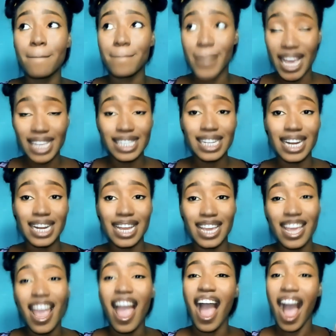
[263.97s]

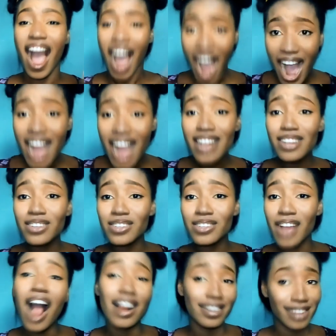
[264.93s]
basically i
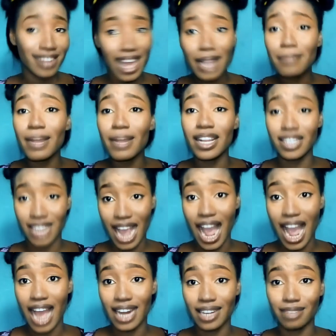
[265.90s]
look like my
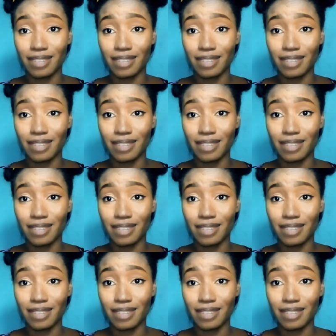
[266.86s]
dad